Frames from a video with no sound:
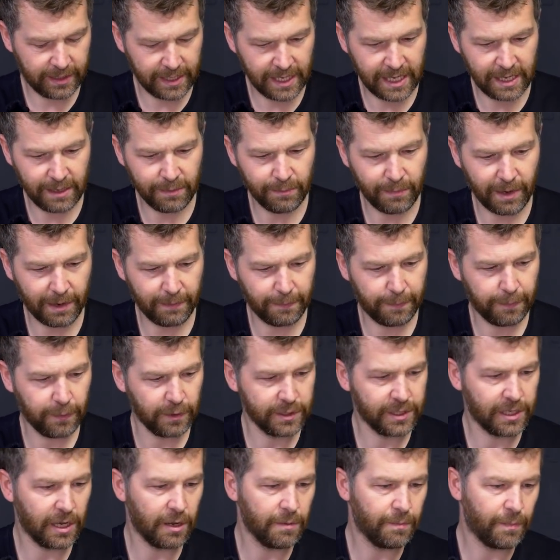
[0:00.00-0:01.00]
The
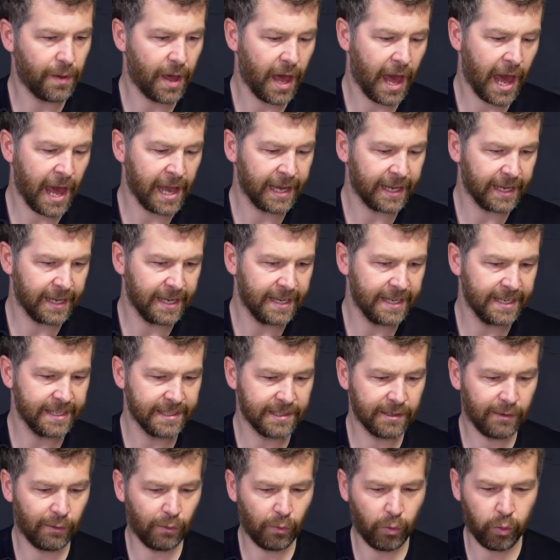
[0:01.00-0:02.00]
Manfrotto bag
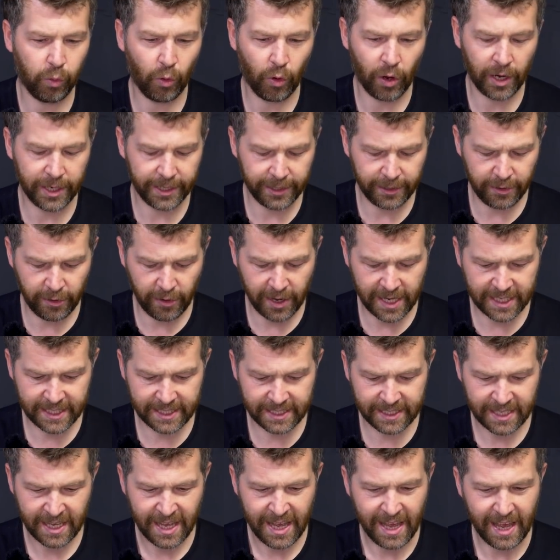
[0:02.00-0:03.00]
is quite
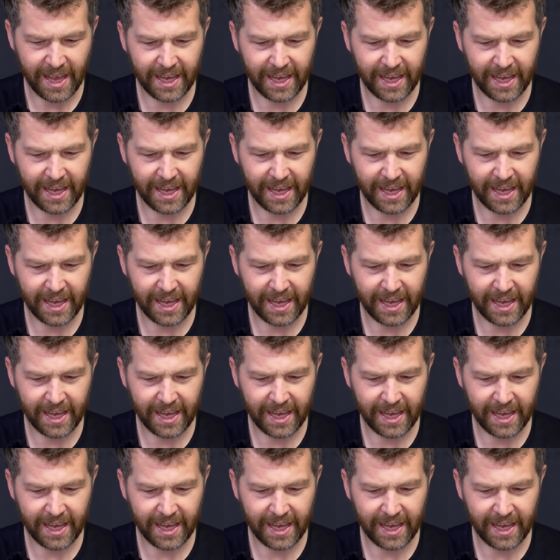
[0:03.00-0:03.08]
nice.